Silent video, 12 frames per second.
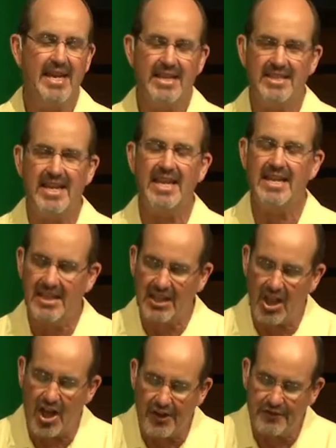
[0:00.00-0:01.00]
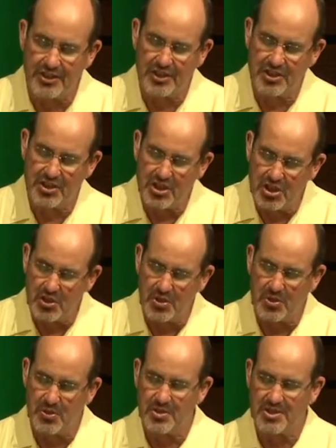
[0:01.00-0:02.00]
Satan loves to
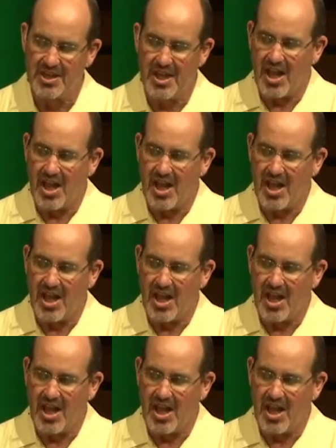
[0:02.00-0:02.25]
use